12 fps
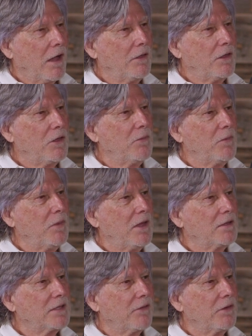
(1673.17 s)
think human
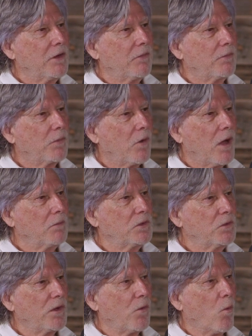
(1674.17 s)
beings have enough problems
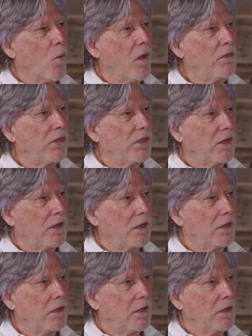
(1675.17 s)
doing one thing